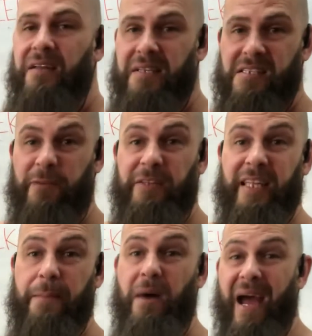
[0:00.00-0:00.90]
stuff that
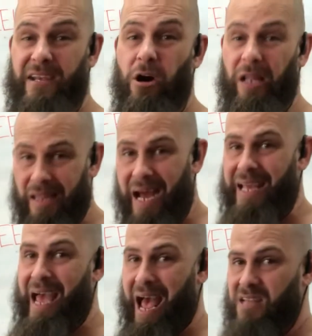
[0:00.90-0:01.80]
they might not
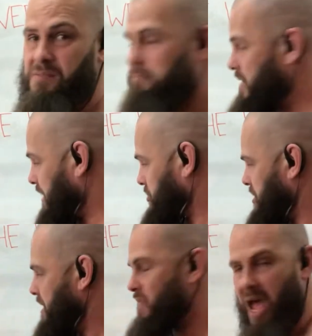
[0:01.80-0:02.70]
like as much
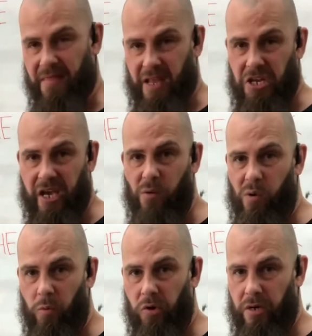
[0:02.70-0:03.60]
and then you get
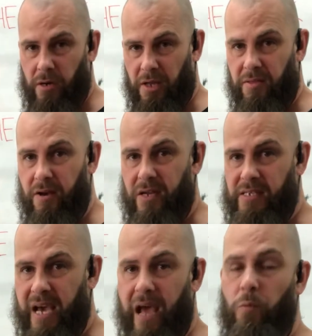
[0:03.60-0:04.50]
rewarded on your third
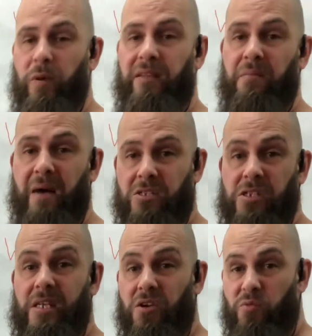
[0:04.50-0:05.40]
day with the
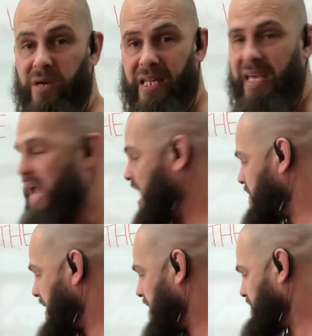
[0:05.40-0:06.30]
muscles that you really care
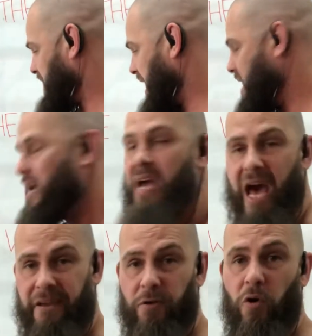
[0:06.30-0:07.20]
about, okay?
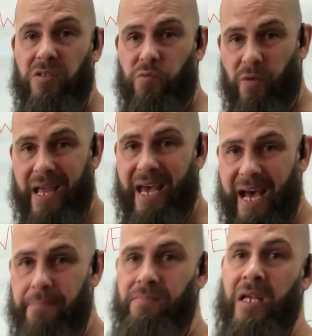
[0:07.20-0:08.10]
And of course,
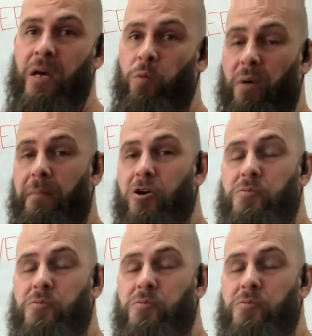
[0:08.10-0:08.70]
rehab, well, most